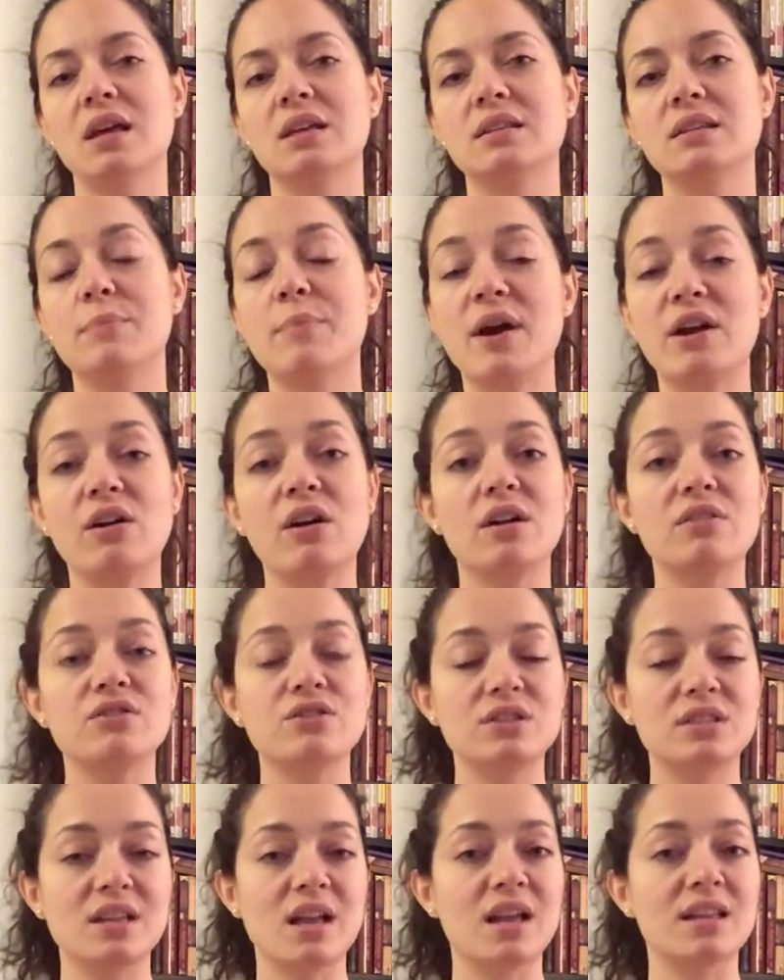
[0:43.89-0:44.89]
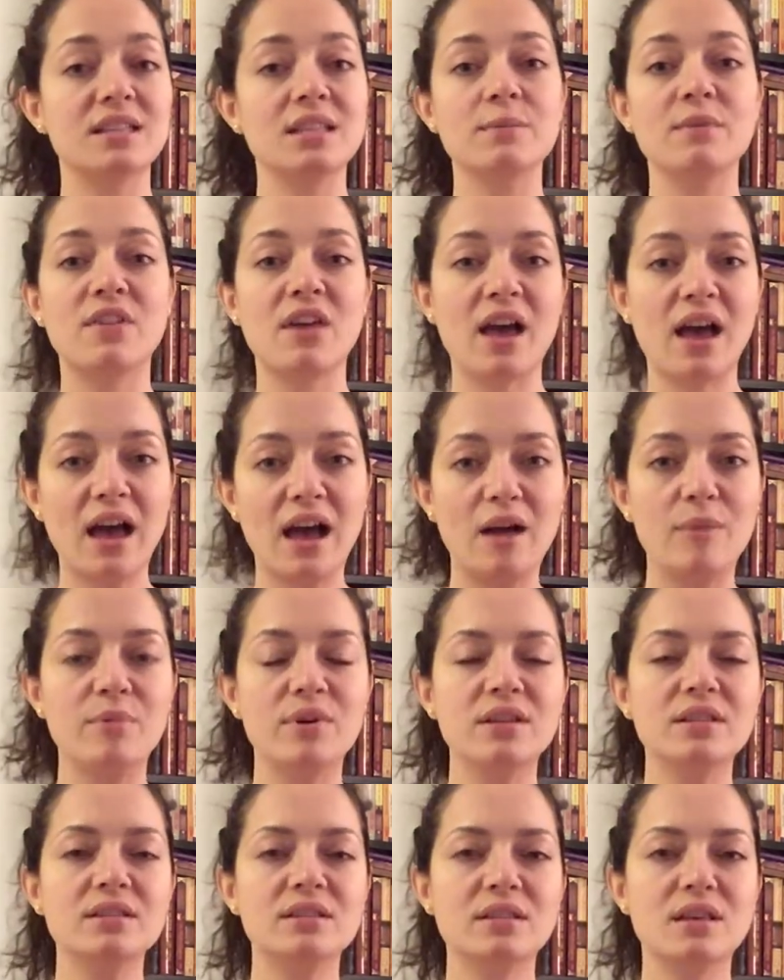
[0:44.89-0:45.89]
to better understand some of the
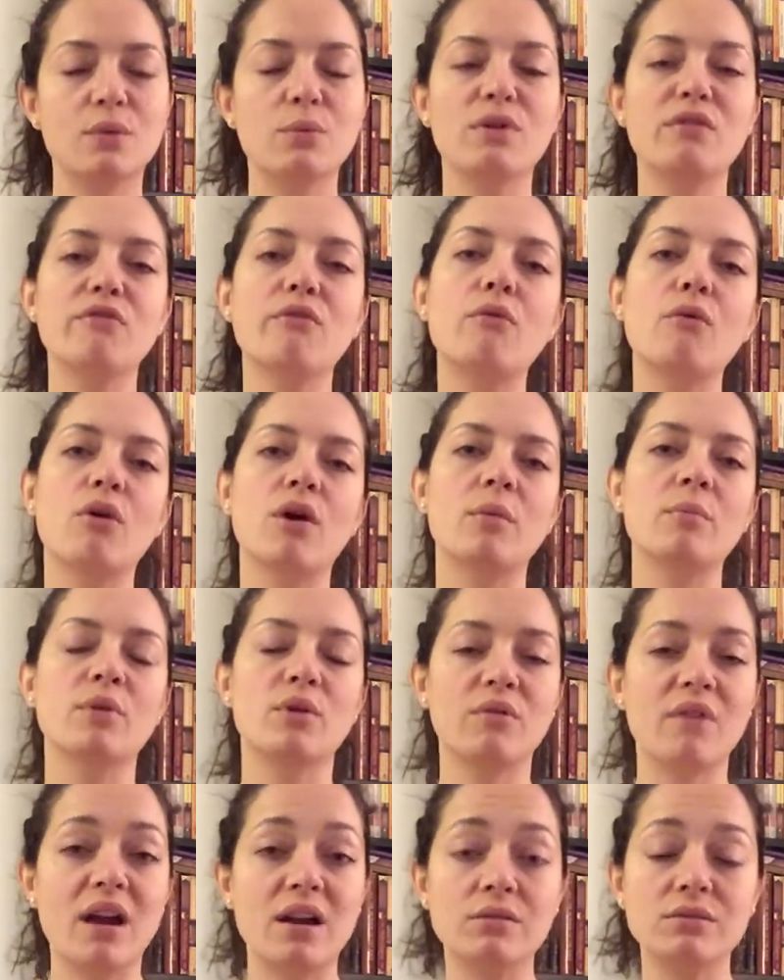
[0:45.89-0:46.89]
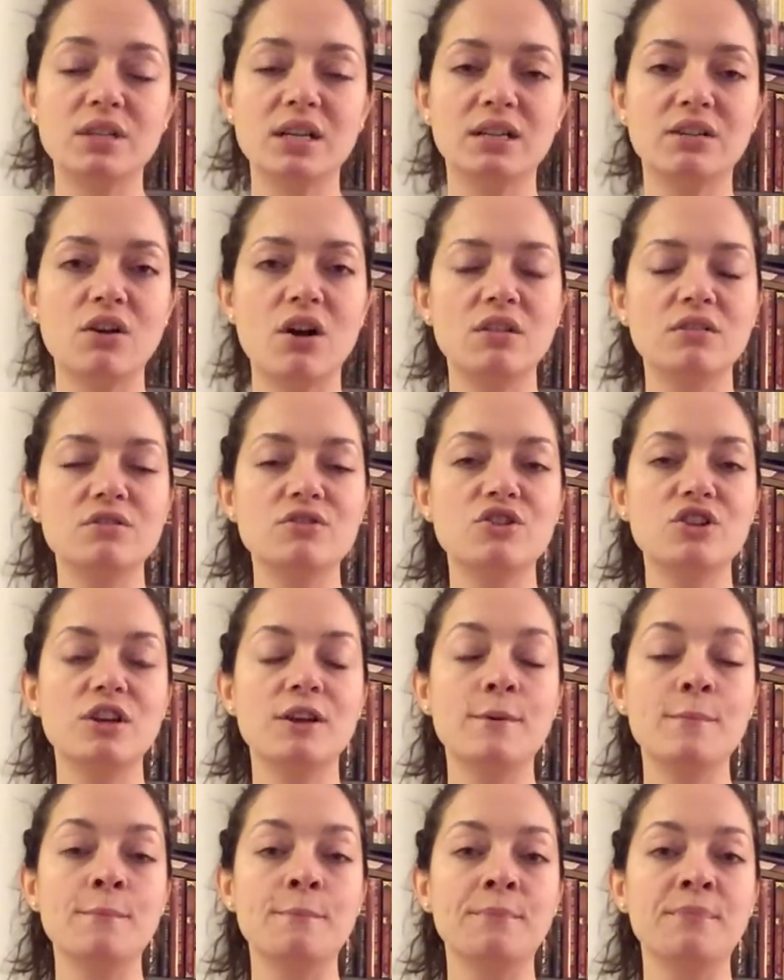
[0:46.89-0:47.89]
habits that we form around technology,